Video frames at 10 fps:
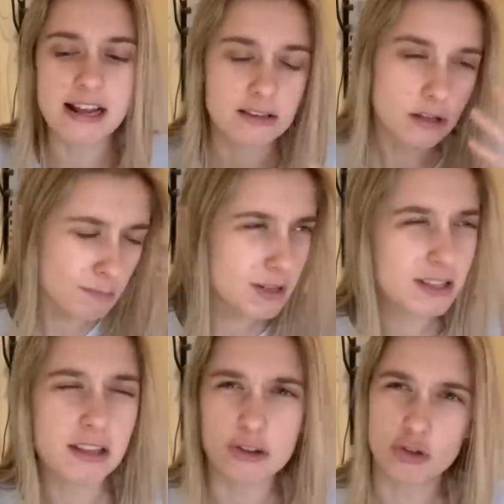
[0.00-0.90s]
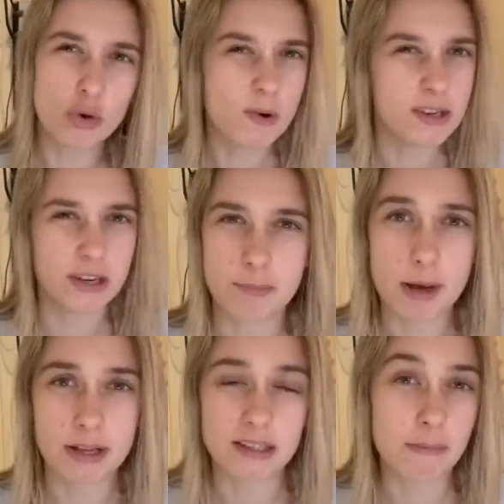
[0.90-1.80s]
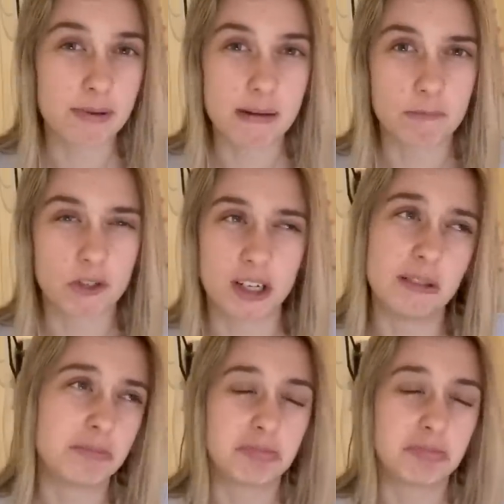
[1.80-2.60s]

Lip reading: Someone said that a story is break at 10 p.m. tonight.